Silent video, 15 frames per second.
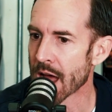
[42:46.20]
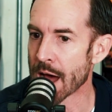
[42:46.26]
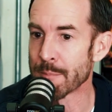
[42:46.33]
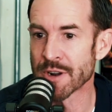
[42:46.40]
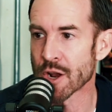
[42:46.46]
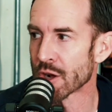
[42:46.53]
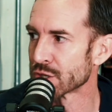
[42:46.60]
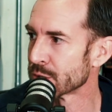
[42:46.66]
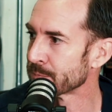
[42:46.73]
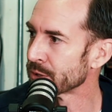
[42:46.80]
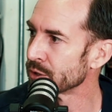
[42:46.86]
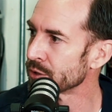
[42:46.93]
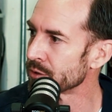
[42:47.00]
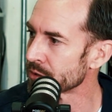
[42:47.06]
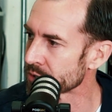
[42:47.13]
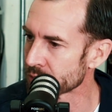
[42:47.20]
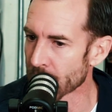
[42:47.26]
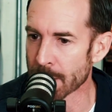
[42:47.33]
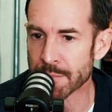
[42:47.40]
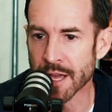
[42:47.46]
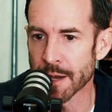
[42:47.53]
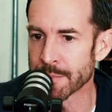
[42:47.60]
I'm an entrepreneur, so
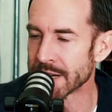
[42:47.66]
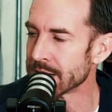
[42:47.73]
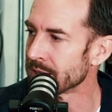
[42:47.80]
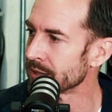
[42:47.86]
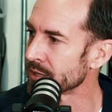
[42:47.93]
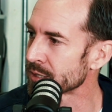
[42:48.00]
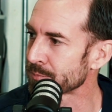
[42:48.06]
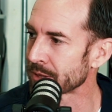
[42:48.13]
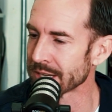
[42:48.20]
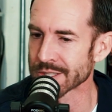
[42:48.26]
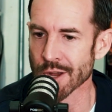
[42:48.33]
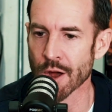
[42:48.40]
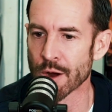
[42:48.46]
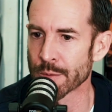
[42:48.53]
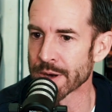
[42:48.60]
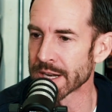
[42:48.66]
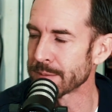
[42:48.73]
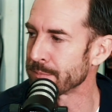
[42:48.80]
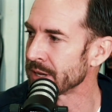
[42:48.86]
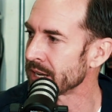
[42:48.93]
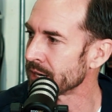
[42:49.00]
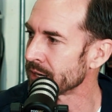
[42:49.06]
I'm coming into this place already
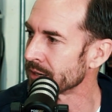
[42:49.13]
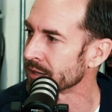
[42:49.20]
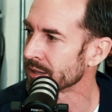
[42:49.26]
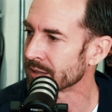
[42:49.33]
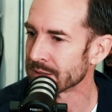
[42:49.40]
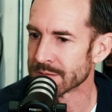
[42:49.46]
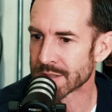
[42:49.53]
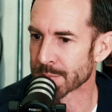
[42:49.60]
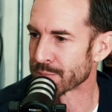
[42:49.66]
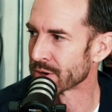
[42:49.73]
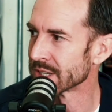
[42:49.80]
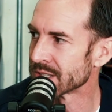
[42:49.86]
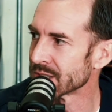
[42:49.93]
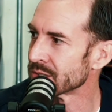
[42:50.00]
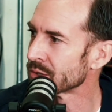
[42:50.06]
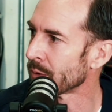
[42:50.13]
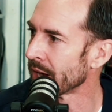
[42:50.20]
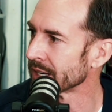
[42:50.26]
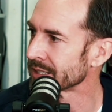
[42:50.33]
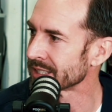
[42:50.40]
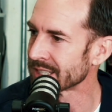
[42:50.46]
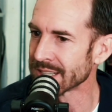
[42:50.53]
being to prison
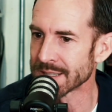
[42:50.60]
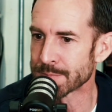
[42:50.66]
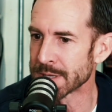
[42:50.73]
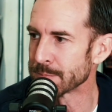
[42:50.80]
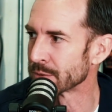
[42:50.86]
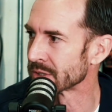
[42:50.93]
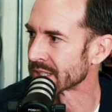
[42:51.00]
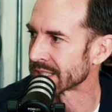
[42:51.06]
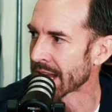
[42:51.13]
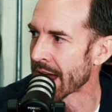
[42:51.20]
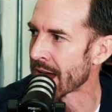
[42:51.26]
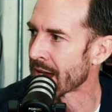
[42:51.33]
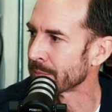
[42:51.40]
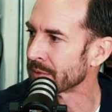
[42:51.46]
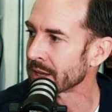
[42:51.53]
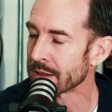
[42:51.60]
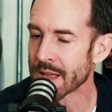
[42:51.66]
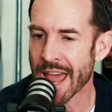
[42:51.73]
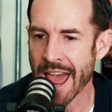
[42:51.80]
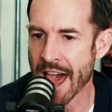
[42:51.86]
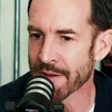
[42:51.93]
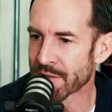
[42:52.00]
twice, seeing people stabbed,
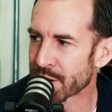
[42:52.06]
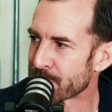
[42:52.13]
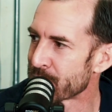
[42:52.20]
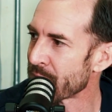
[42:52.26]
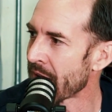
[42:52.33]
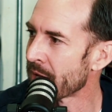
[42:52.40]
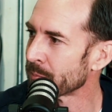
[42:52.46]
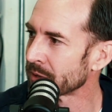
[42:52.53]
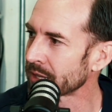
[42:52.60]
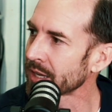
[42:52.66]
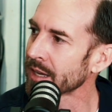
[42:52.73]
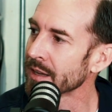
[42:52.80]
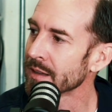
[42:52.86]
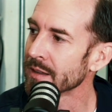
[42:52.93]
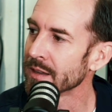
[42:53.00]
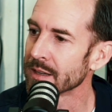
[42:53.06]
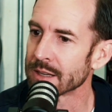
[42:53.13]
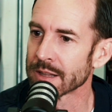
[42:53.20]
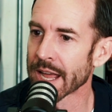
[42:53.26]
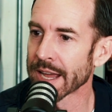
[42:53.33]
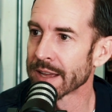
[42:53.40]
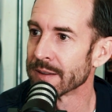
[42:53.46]
having a family.
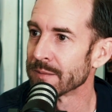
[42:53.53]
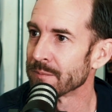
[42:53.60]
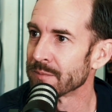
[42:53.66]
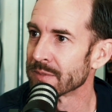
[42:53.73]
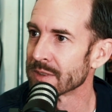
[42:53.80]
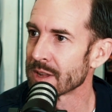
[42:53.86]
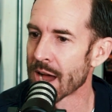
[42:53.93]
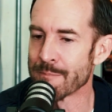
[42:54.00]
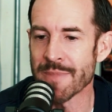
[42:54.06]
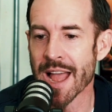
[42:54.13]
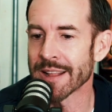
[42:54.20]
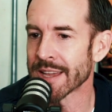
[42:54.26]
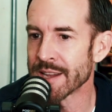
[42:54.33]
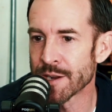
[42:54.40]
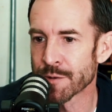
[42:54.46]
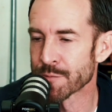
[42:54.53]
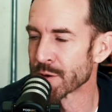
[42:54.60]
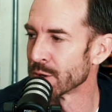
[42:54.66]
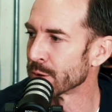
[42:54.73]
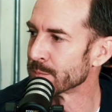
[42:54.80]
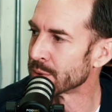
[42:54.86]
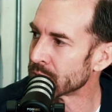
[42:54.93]
Like, I'm not here for
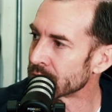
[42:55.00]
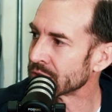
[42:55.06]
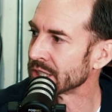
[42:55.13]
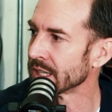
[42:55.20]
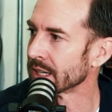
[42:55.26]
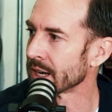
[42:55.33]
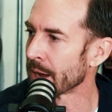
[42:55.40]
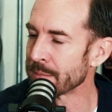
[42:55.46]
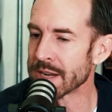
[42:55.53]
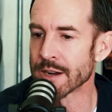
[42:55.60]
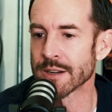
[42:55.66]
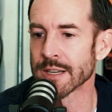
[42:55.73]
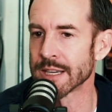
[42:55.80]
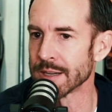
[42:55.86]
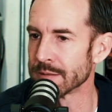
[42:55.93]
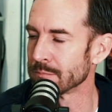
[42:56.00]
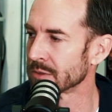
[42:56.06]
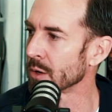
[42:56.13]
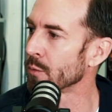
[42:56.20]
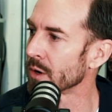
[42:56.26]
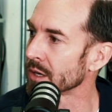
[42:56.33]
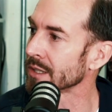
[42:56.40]
no bullshit. I'm here to get
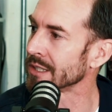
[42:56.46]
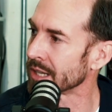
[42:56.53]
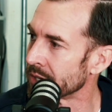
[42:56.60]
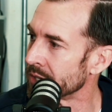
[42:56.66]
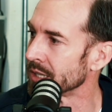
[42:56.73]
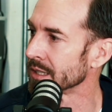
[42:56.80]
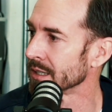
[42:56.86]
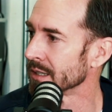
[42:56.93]
the work done.